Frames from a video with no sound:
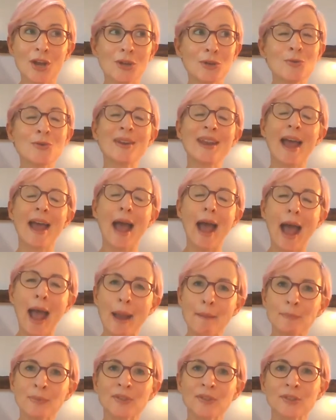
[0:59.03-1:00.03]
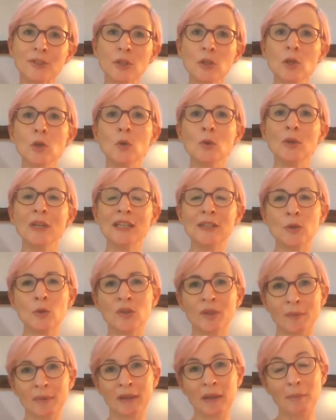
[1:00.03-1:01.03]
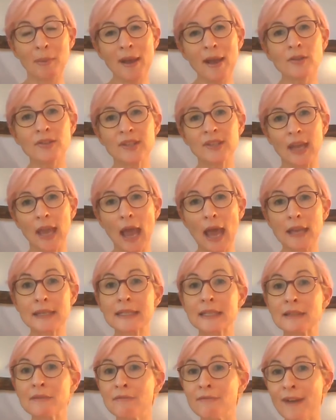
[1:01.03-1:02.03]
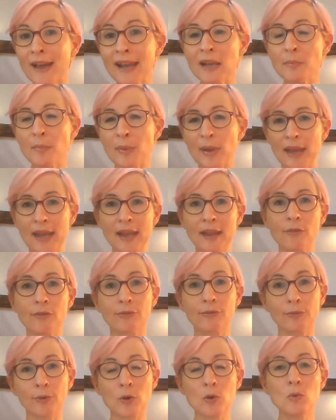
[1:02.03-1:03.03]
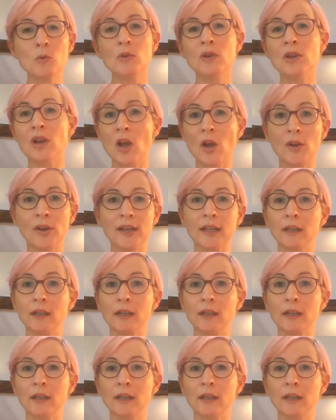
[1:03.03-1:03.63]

you can absolutely do something about it and develop it through learning